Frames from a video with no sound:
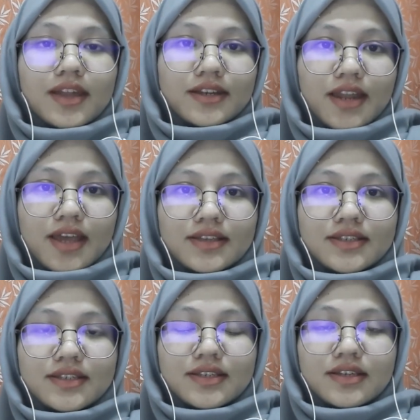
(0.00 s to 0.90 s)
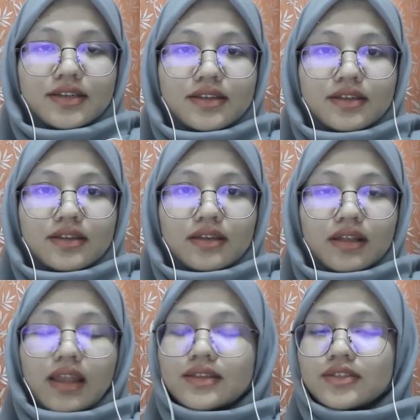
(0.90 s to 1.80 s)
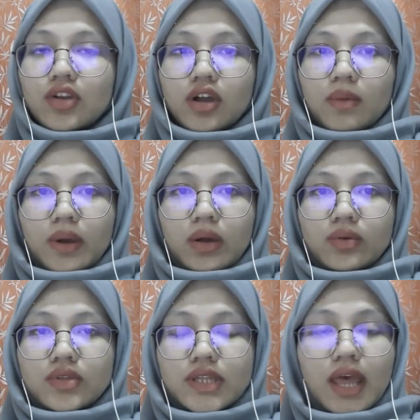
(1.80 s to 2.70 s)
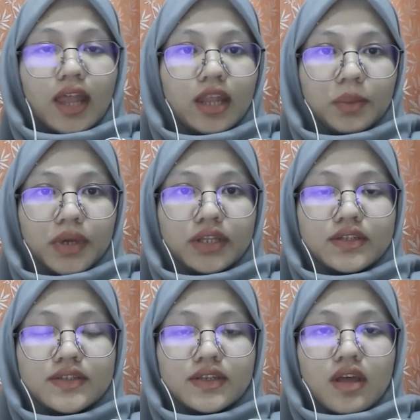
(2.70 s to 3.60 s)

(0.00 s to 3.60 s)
Next, let's talk about the elements